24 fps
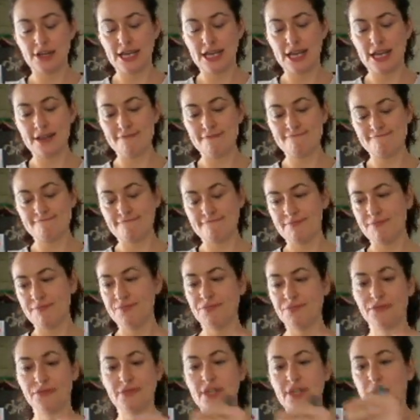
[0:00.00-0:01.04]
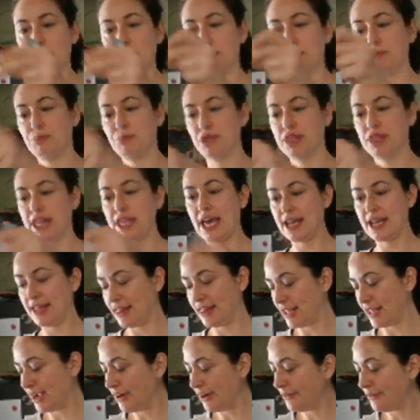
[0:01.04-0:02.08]
Okay, I'm going to put that
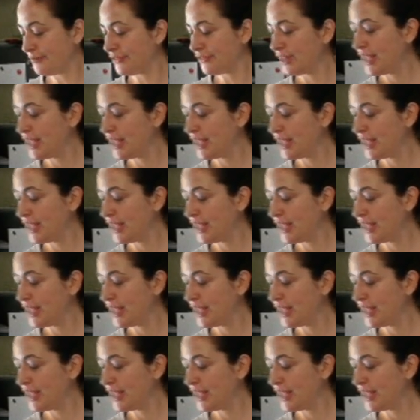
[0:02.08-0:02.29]
in there.